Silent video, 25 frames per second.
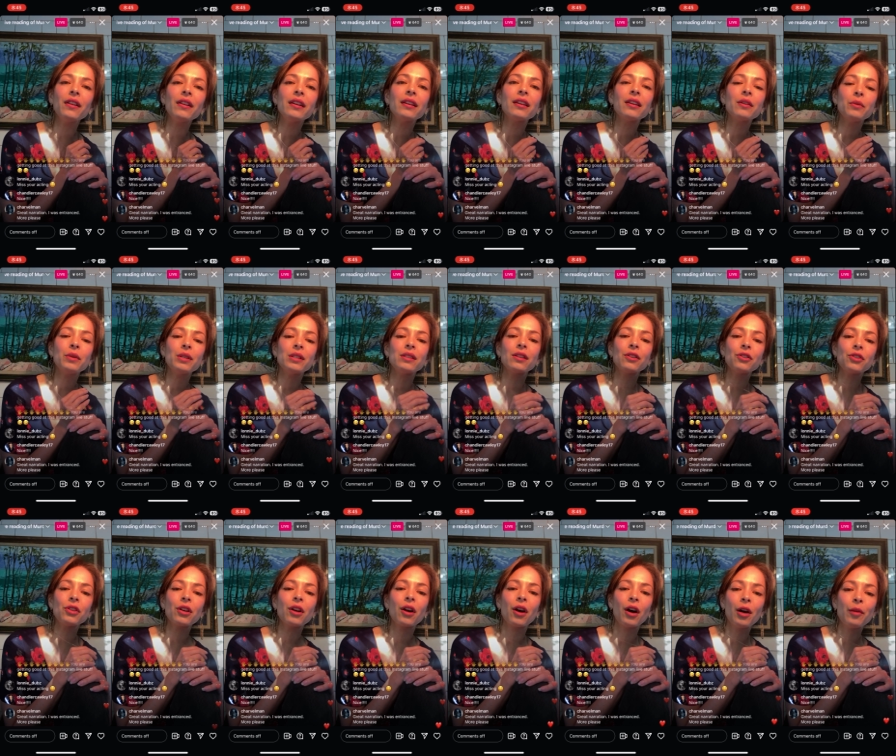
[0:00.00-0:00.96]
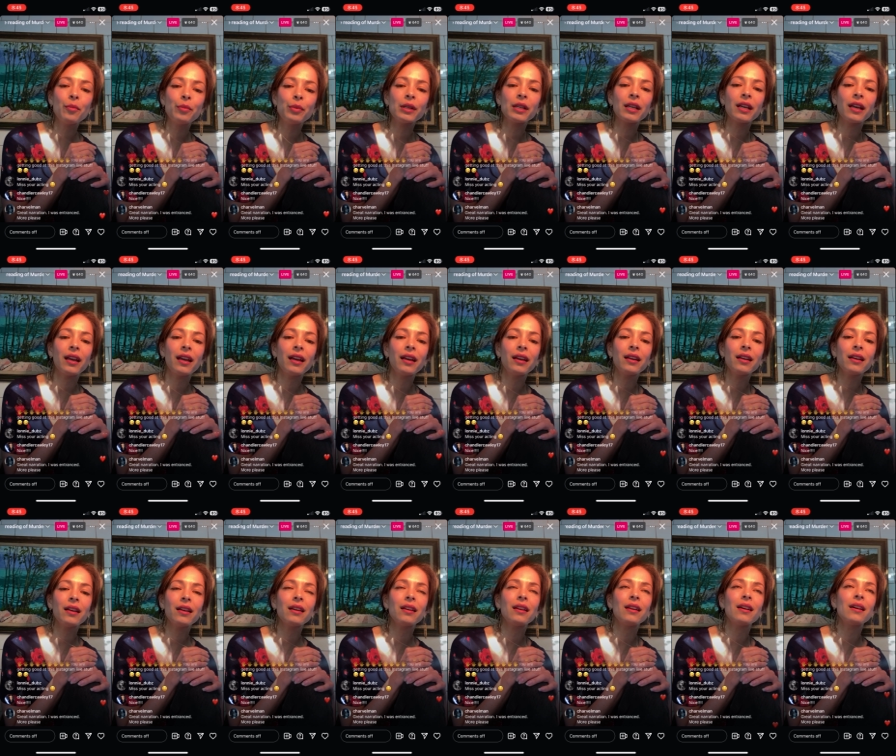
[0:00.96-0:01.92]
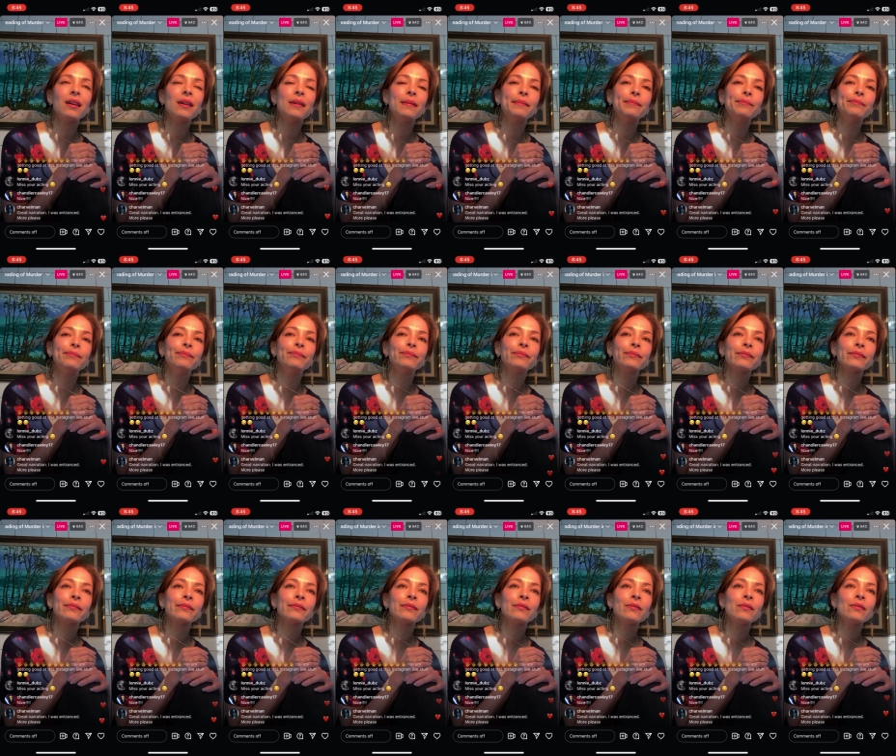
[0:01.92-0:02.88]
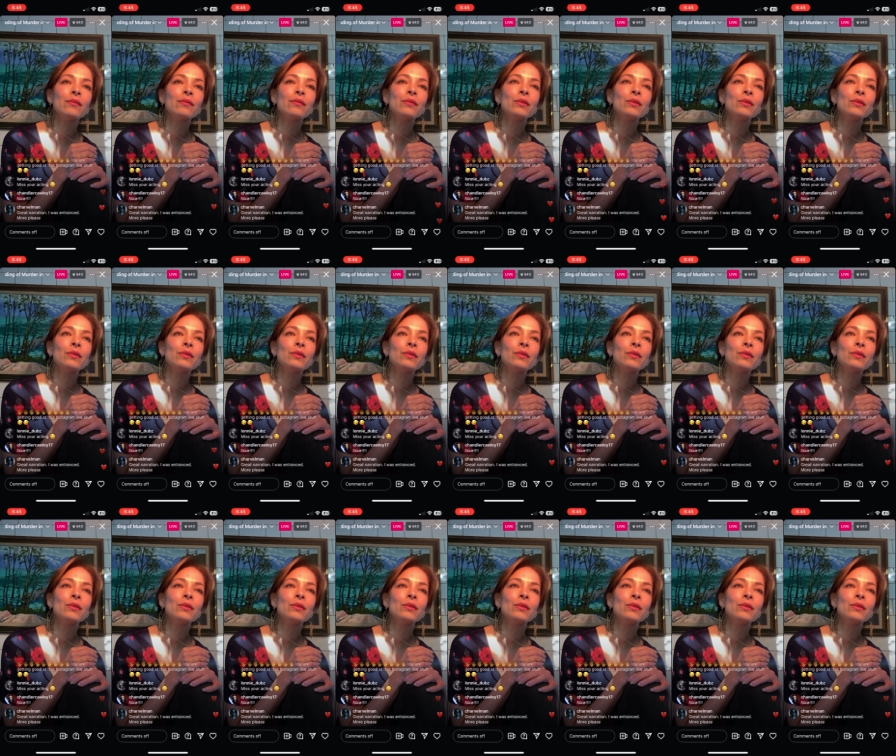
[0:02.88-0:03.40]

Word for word: yeah, I felt for him too. I felt like it was such a com-